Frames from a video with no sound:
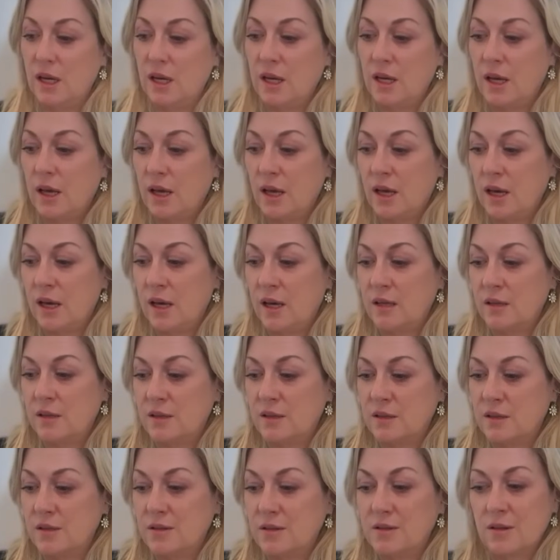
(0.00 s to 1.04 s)

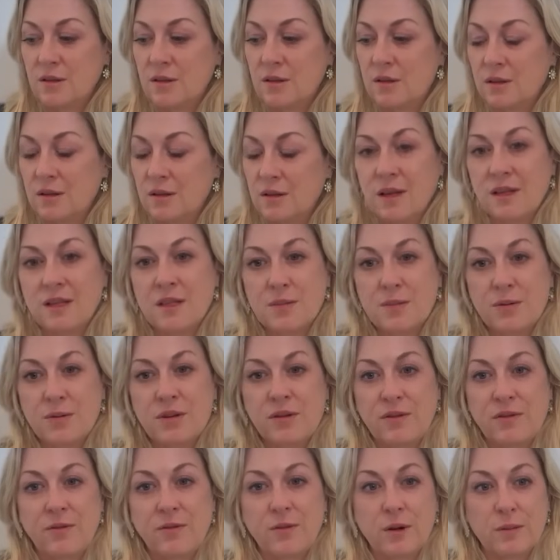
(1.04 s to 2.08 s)
And that's pretty
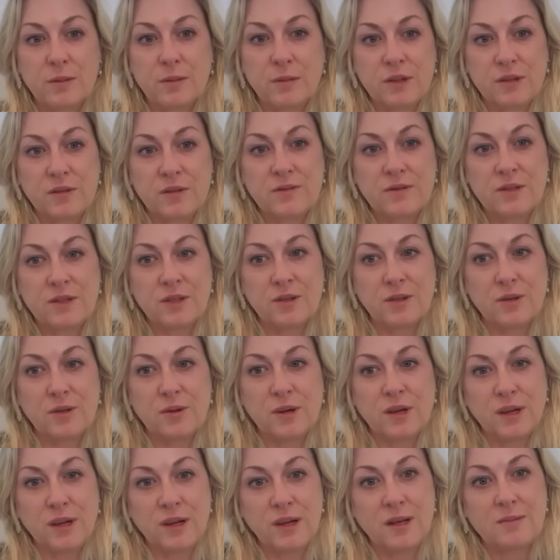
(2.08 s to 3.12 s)
formative to who
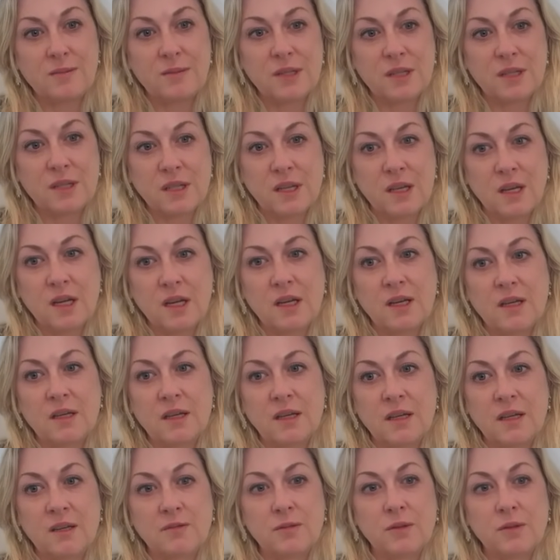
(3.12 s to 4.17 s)
I am today.
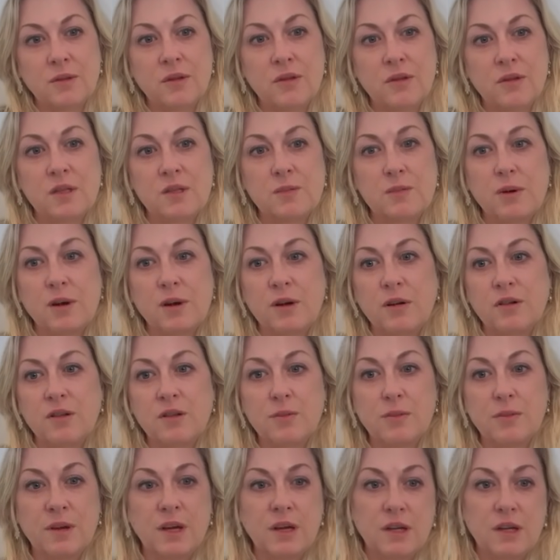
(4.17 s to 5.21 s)
It really
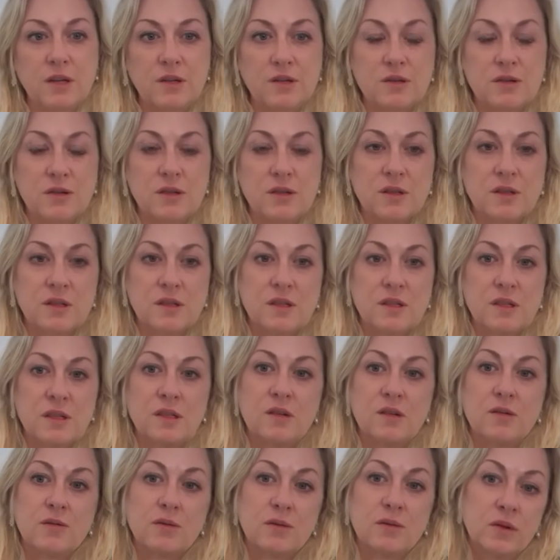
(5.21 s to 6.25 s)
sparked my interest
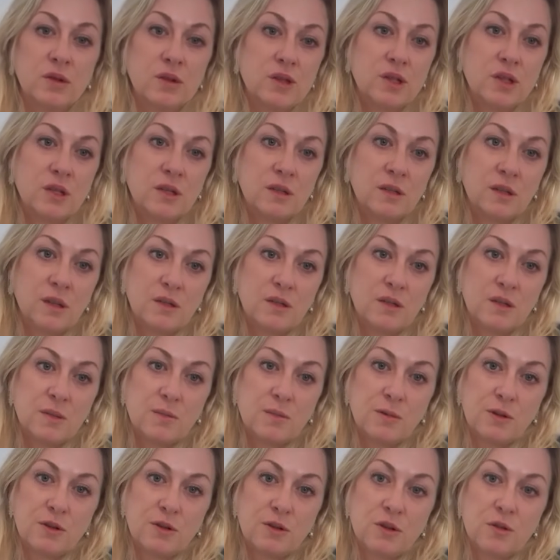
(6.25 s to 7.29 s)
in religion and
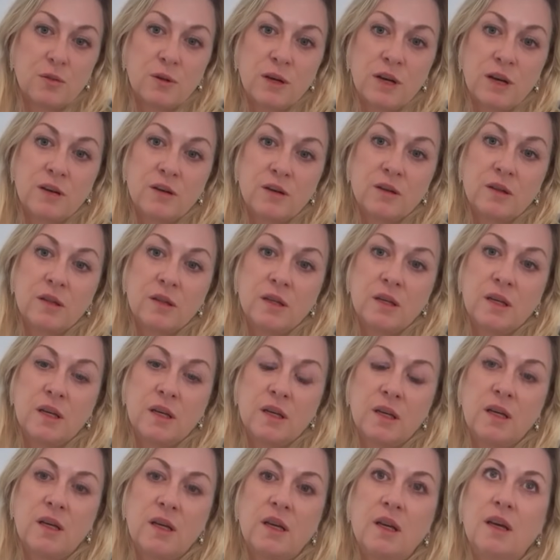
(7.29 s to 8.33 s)

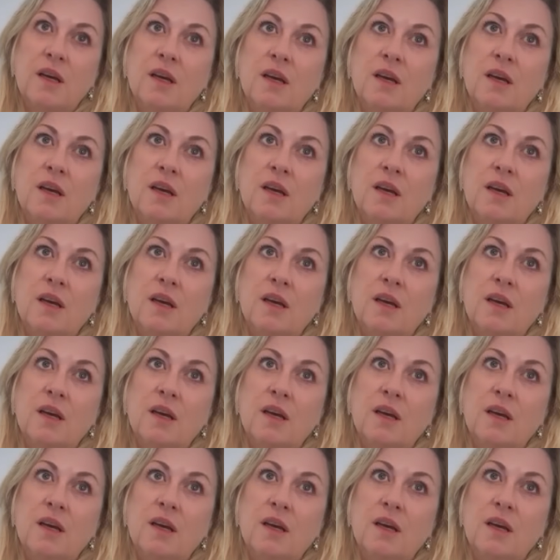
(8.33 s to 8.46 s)
spirituality.